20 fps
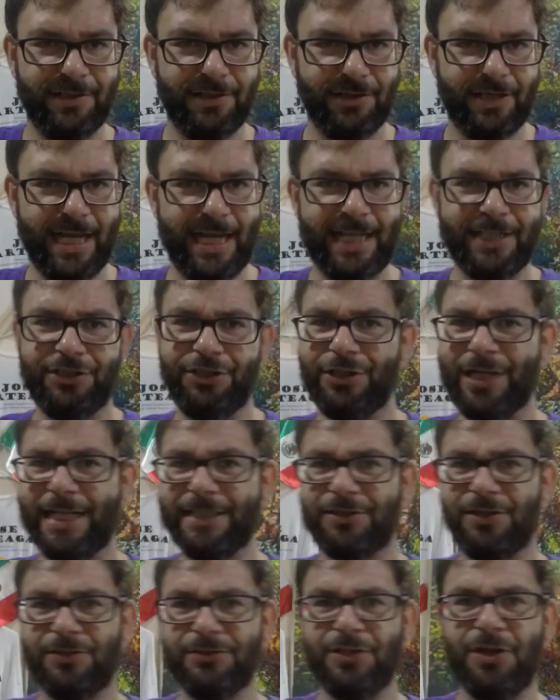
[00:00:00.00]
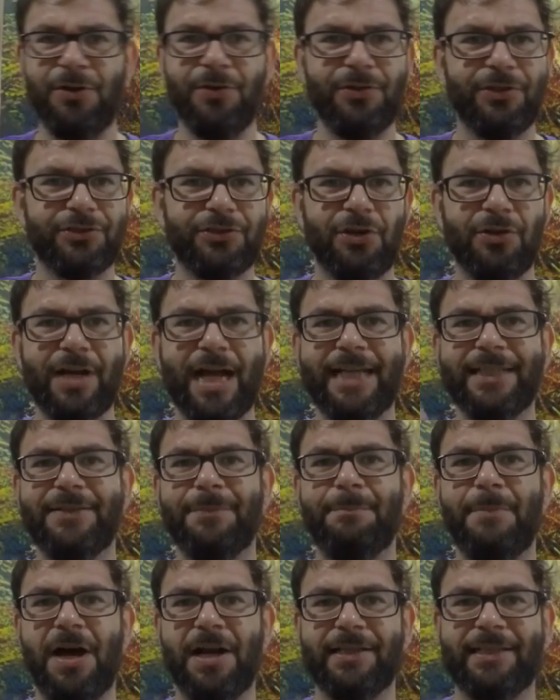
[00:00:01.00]
Okay, as you guys all know, there's all kinds
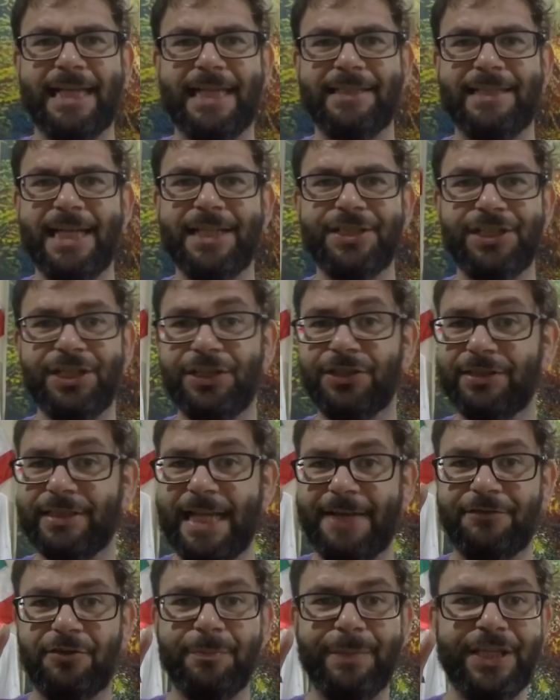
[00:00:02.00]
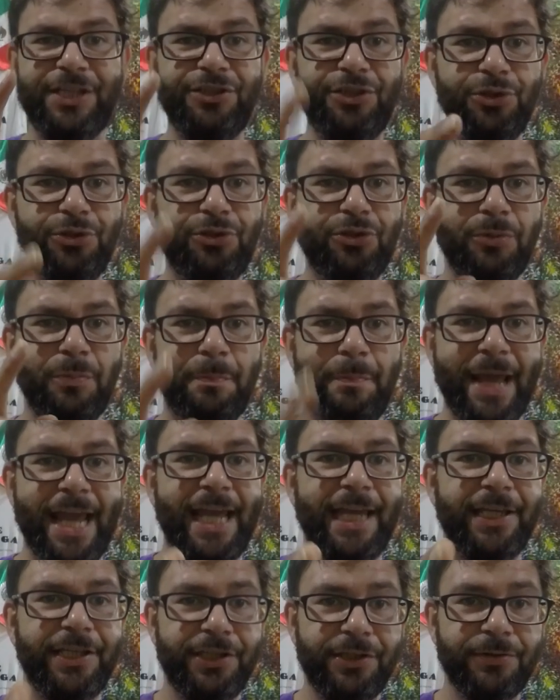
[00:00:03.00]
of monetization. It doesn't have to be YouTube
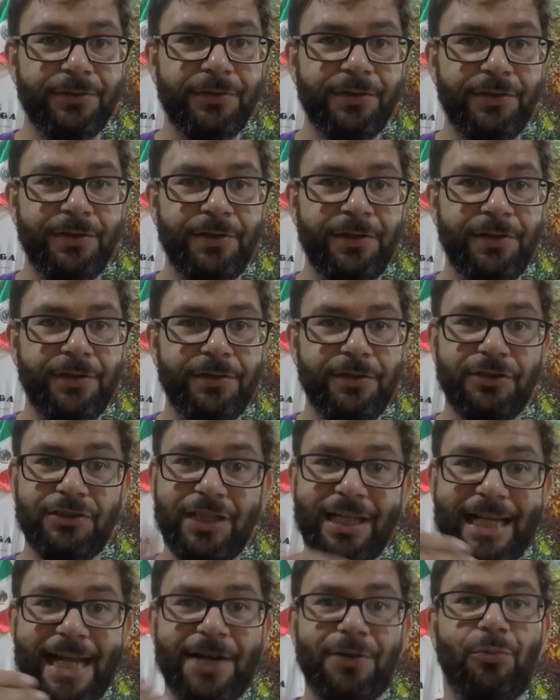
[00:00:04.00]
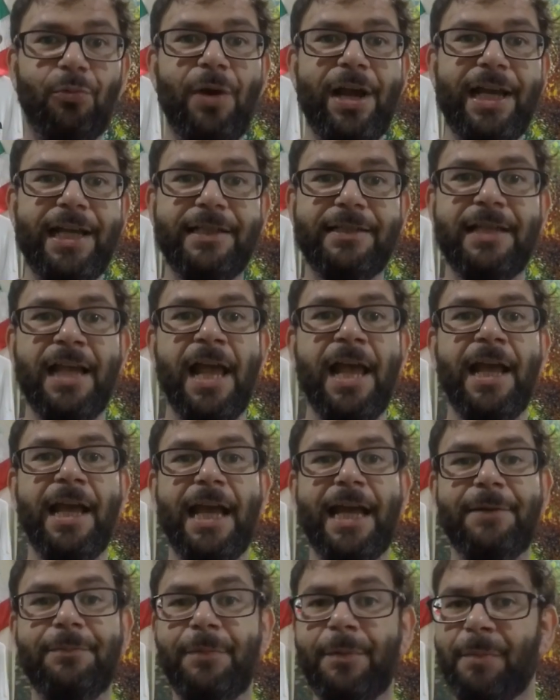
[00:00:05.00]
paying you. There's a lot of ways.
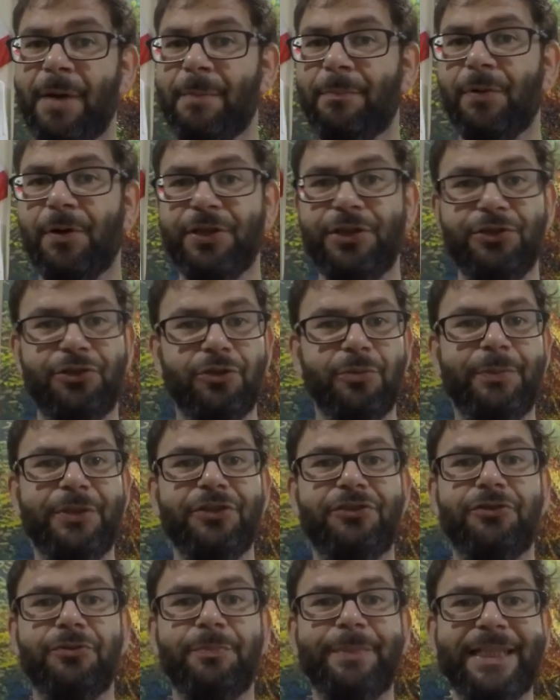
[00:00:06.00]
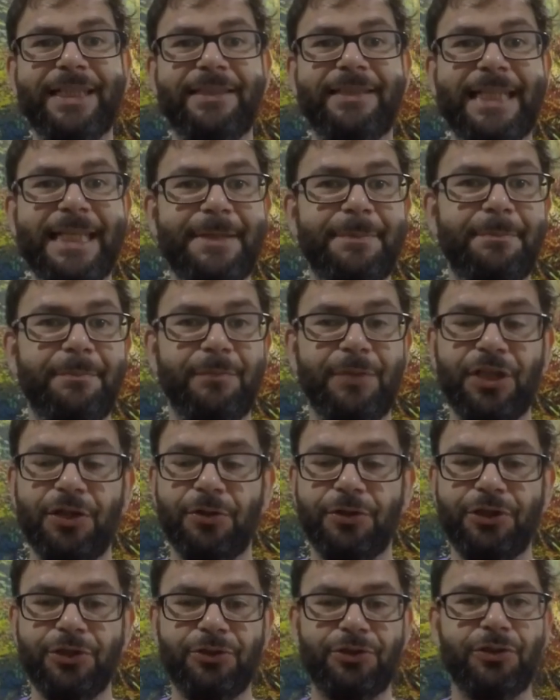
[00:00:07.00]
And remember, YouTube used to be deep. You
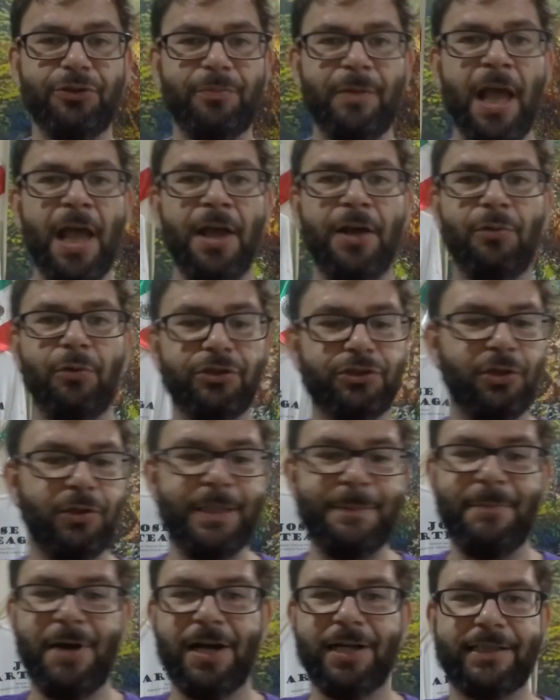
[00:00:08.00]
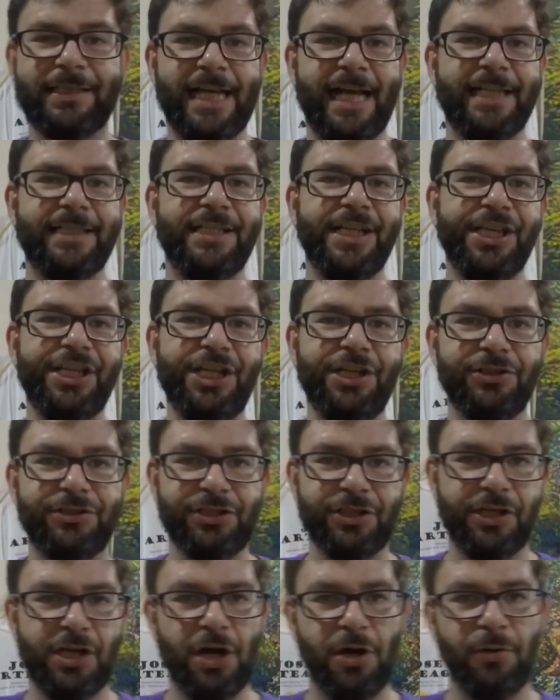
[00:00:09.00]
know, YouTube was only monetized
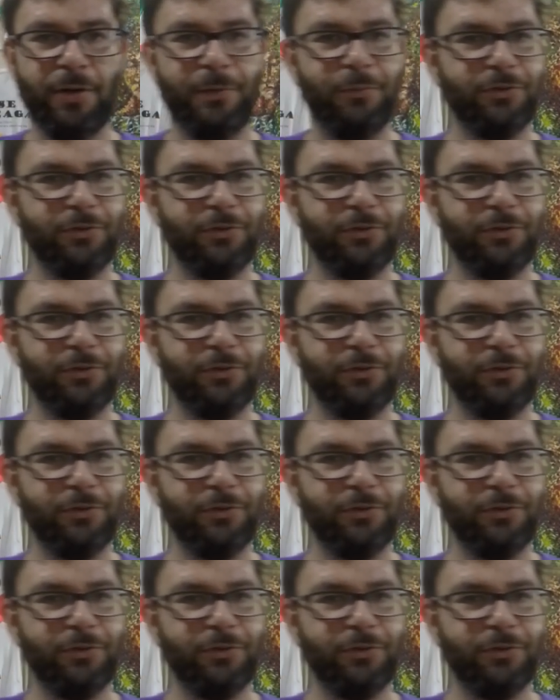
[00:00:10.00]
years ago.